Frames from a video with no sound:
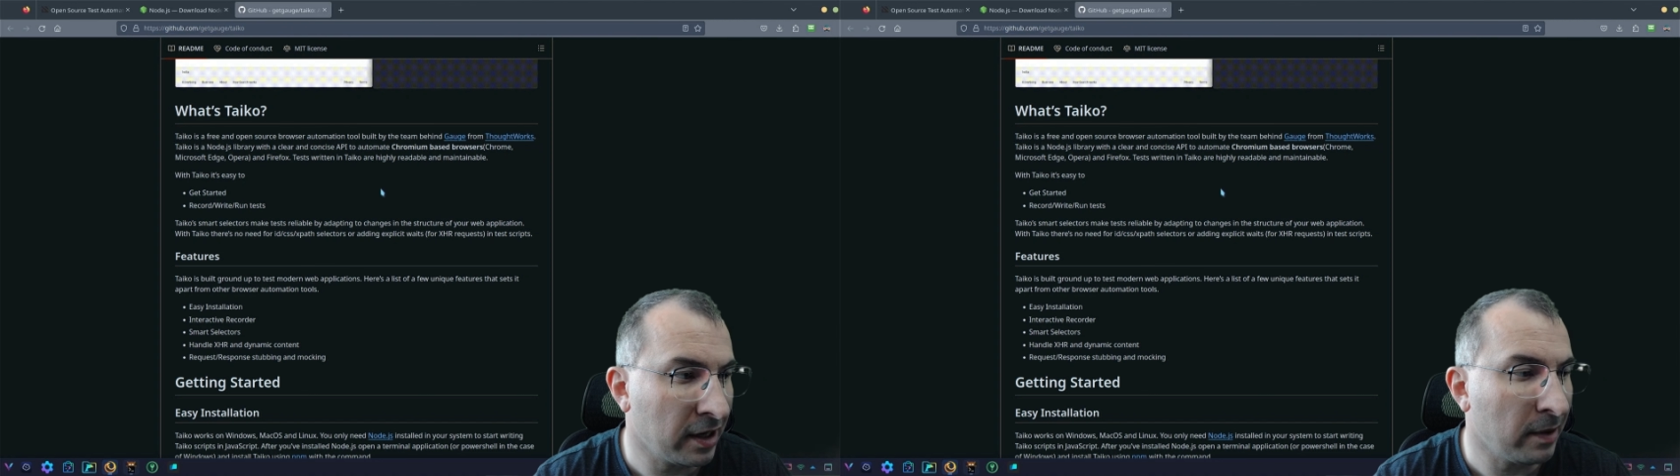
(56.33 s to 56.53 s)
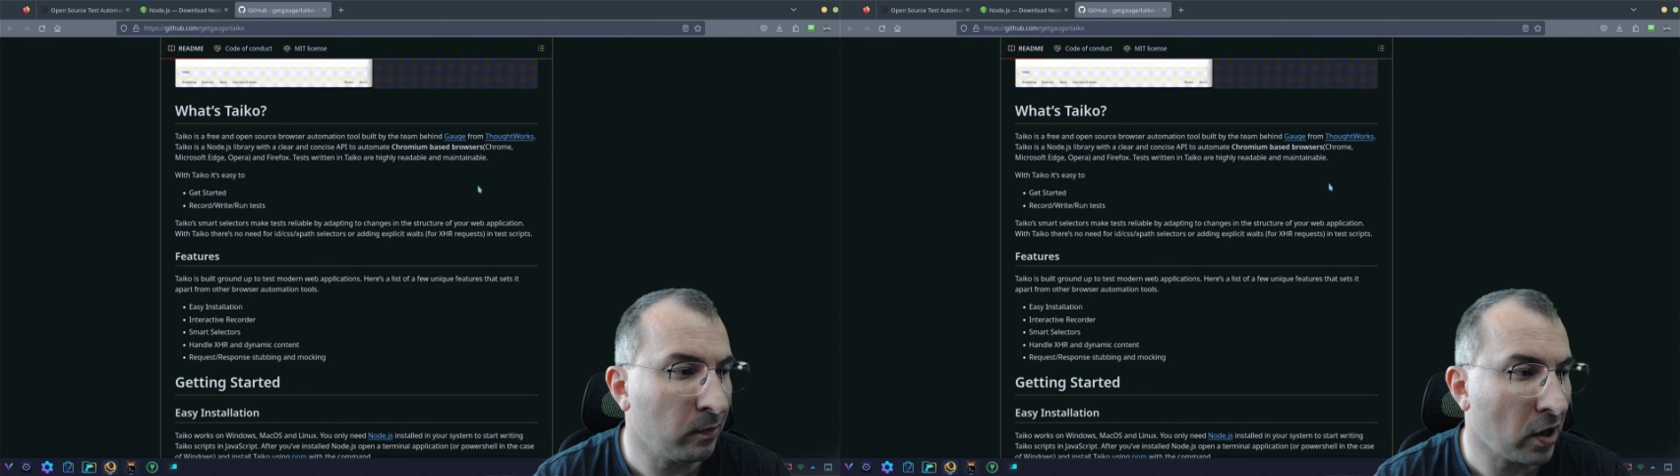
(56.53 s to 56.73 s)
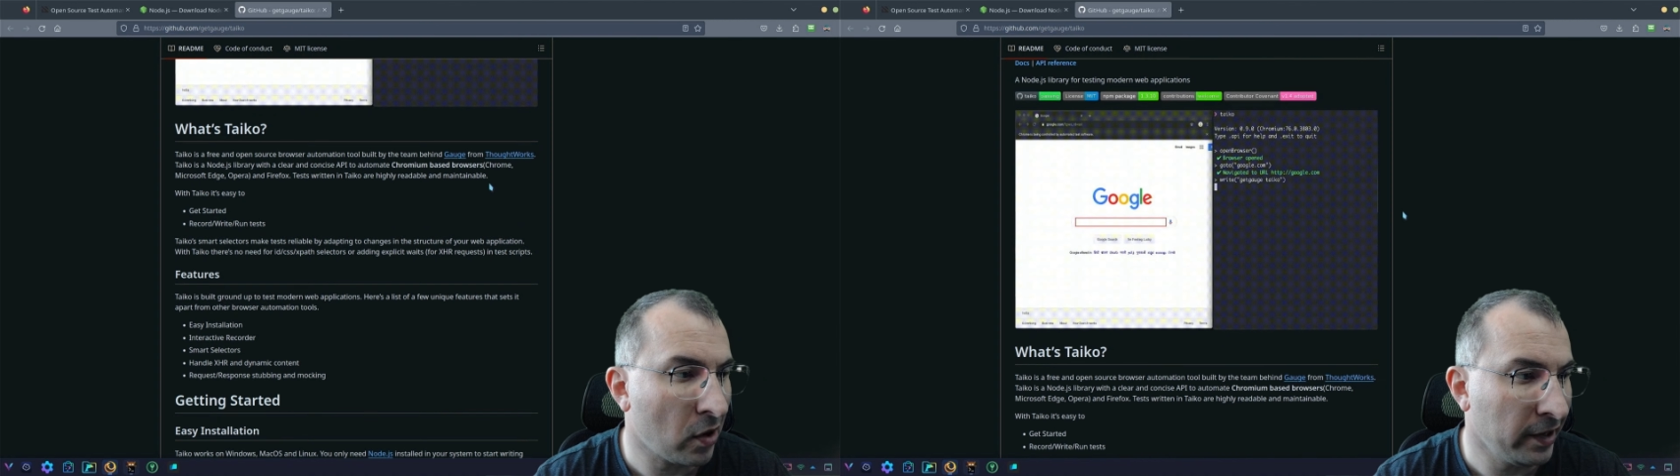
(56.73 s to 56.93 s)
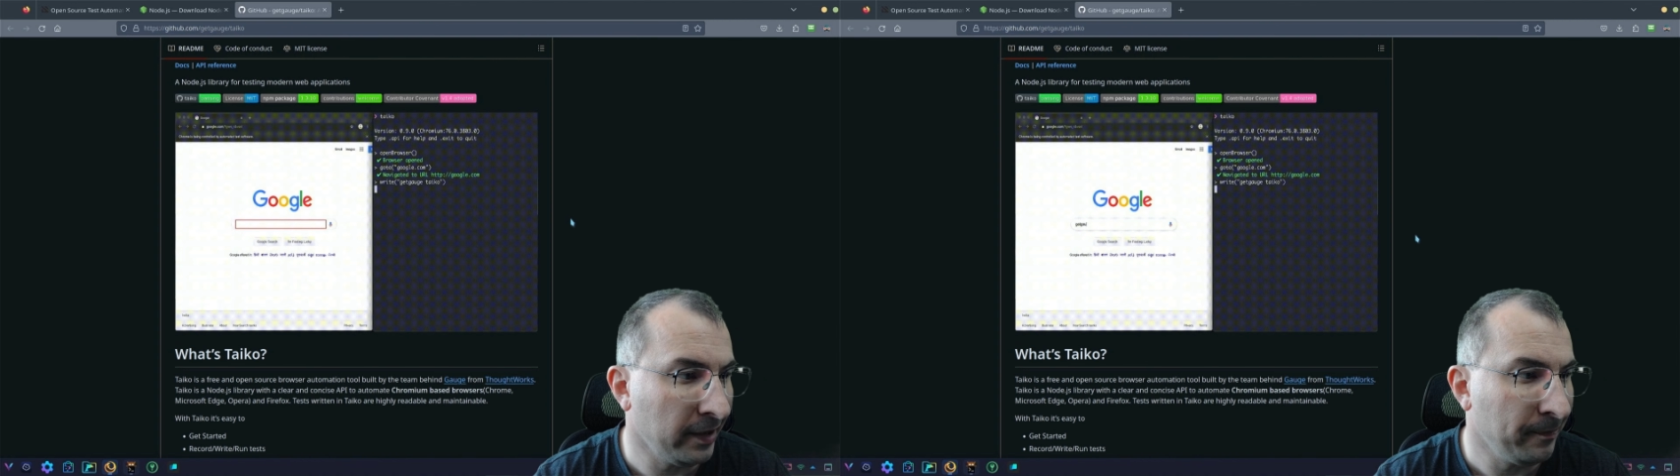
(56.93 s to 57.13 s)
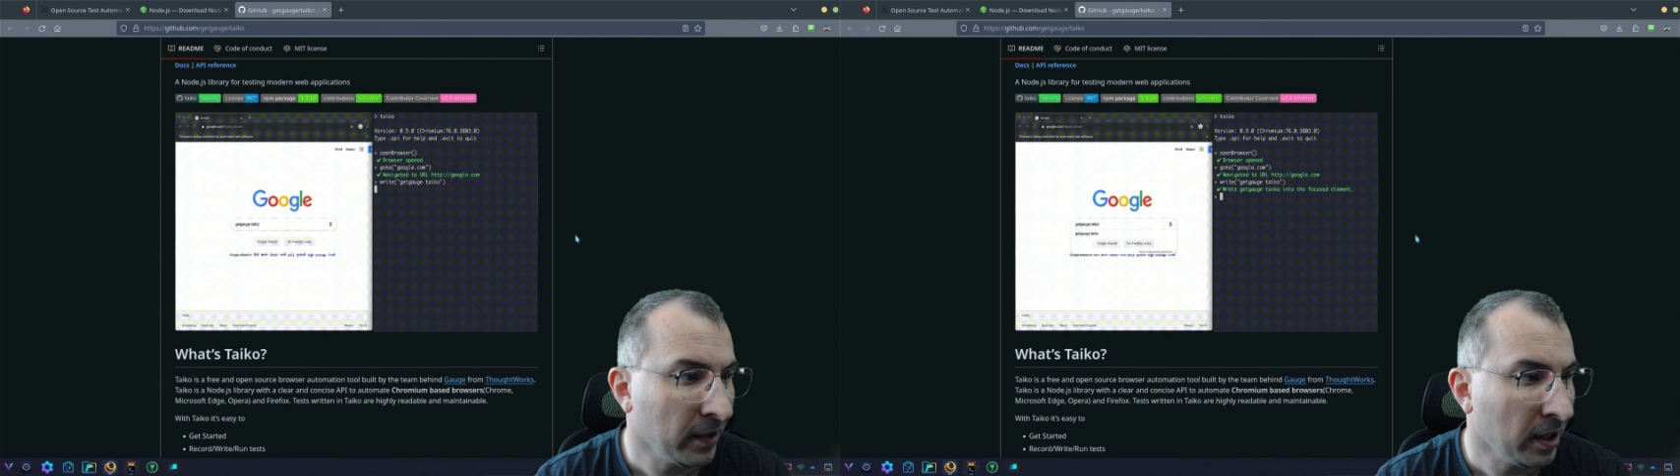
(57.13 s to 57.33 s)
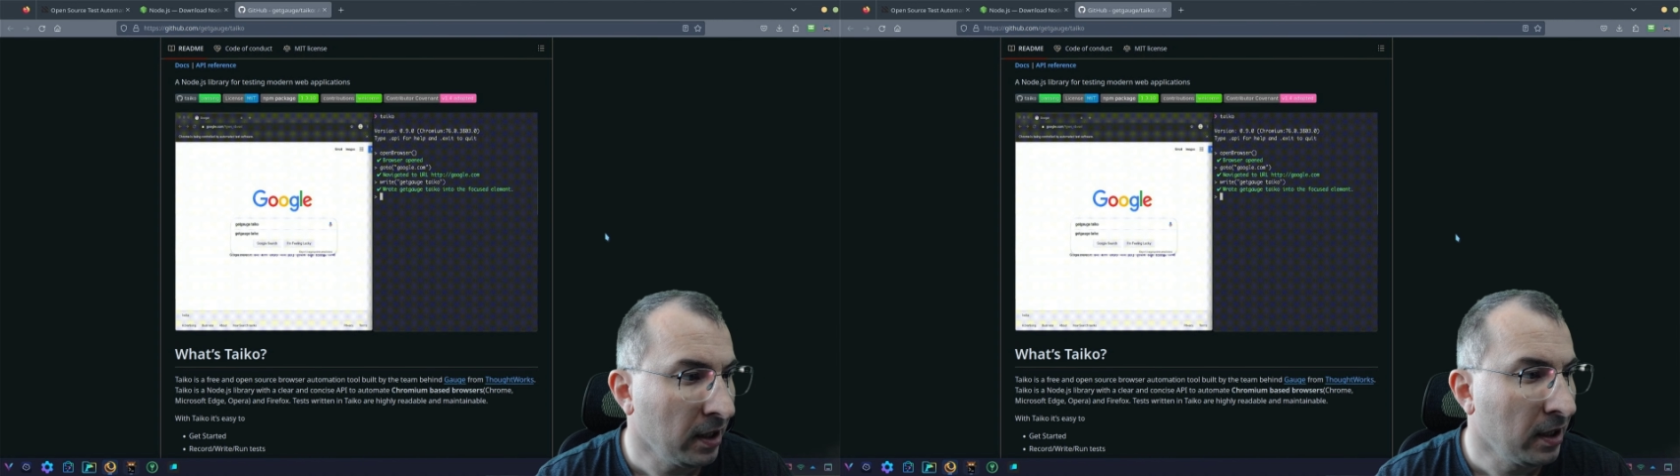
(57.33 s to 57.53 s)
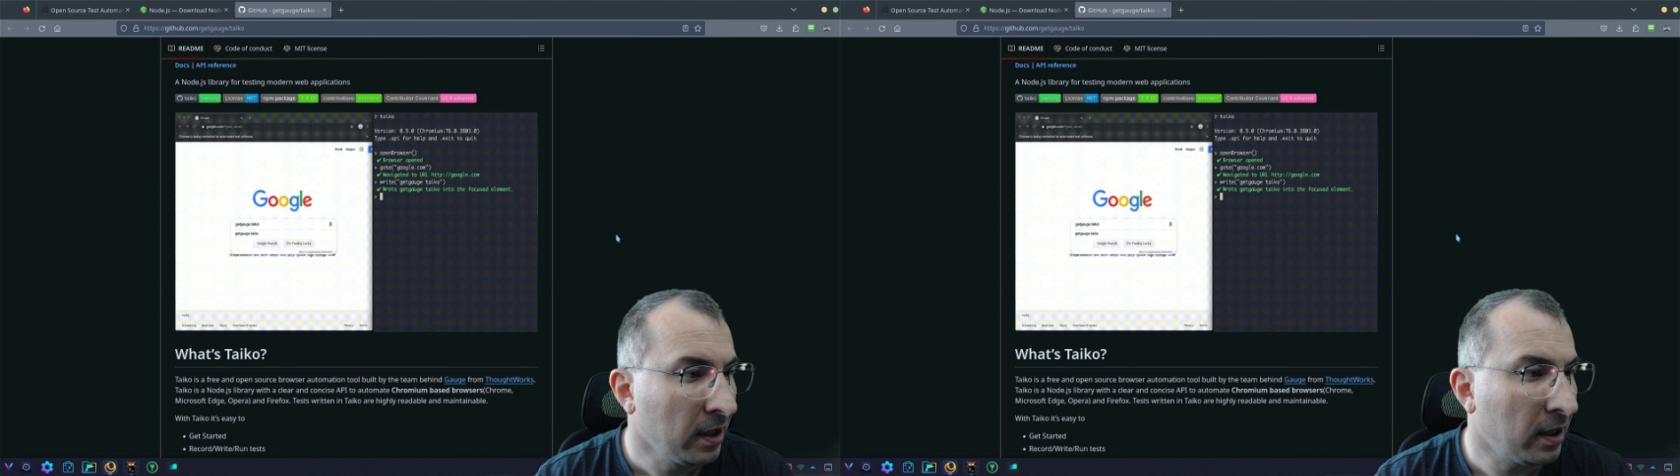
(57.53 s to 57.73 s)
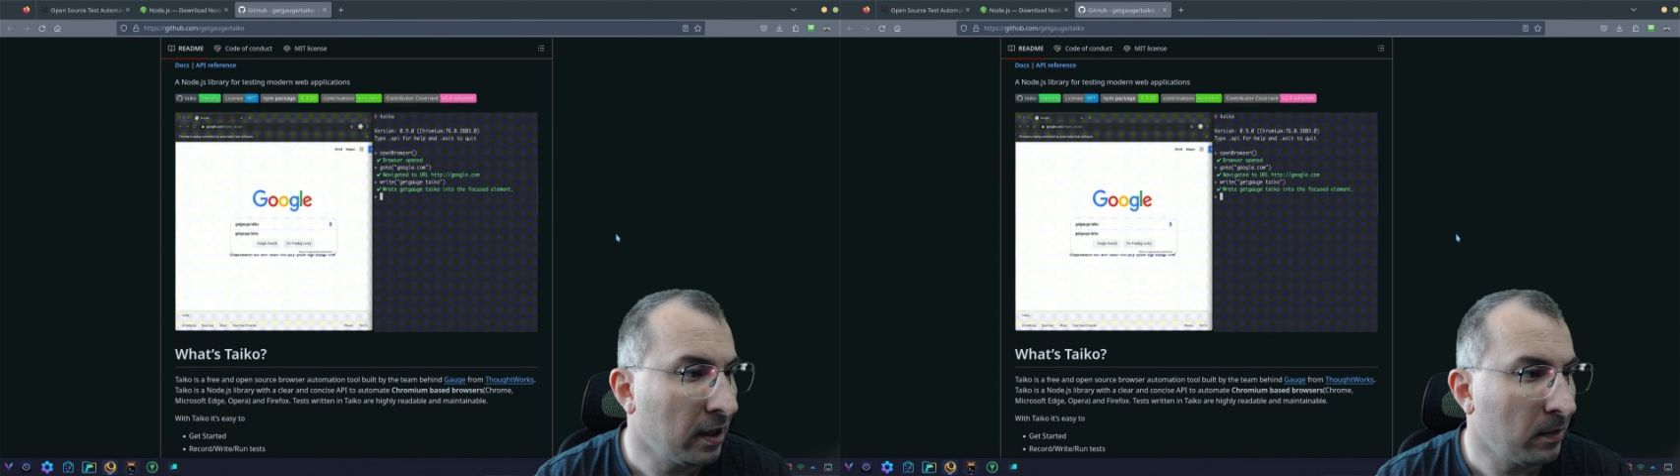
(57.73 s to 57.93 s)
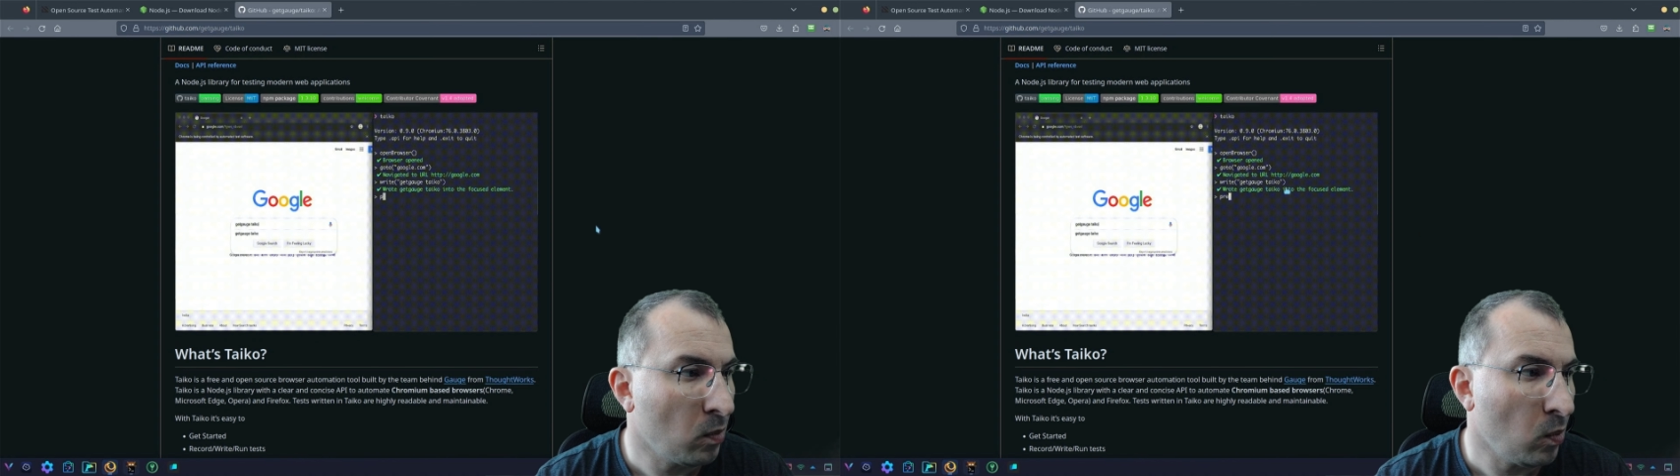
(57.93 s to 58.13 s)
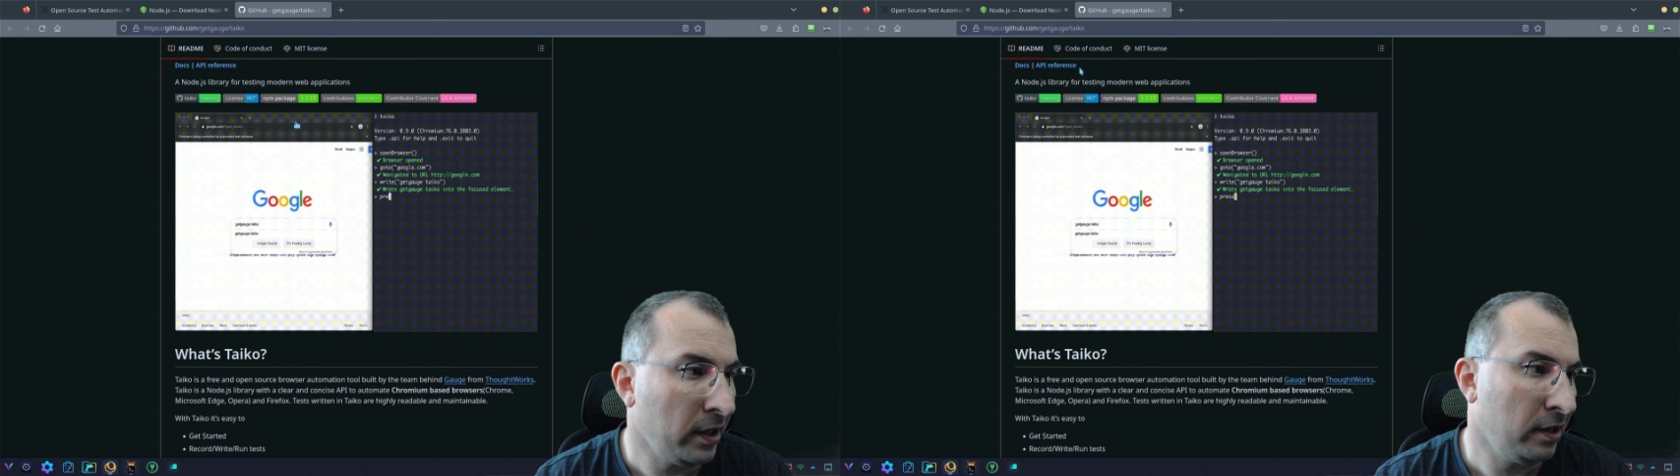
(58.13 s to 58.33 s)
library,
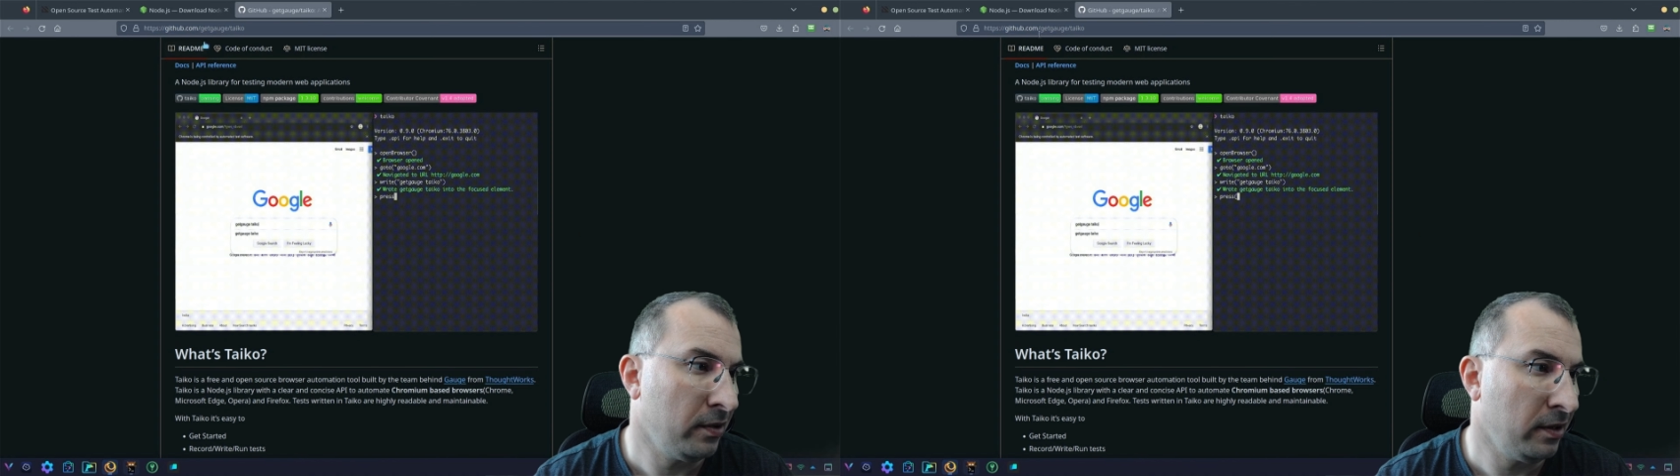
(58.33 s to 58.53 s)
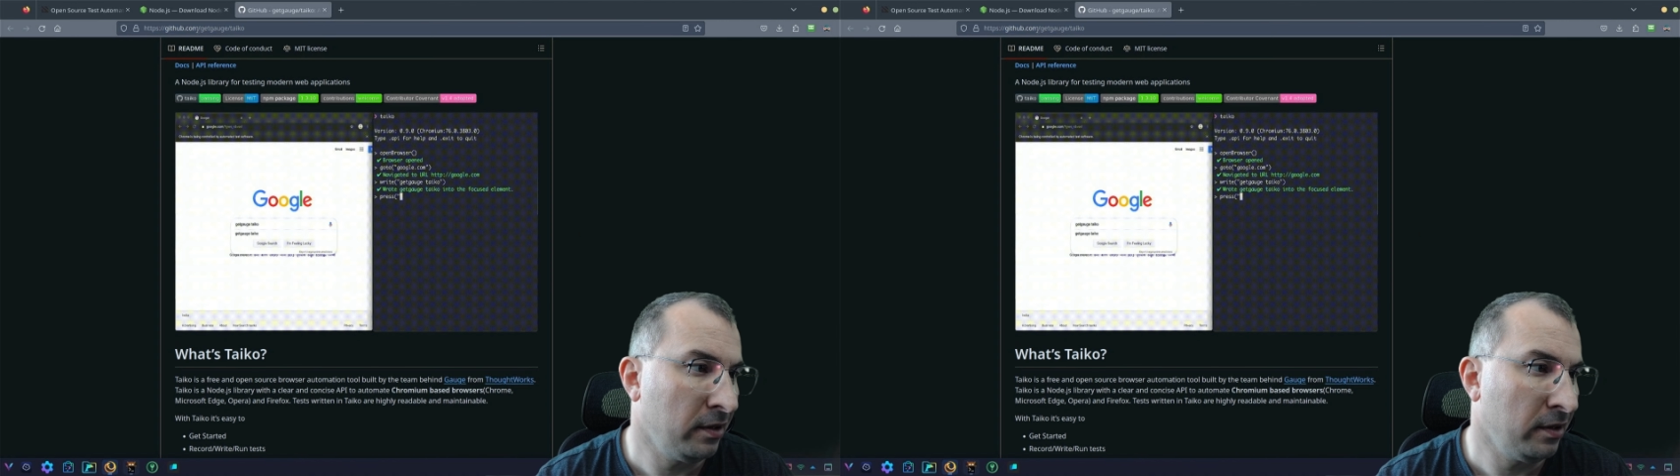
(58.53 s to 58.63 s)
we need to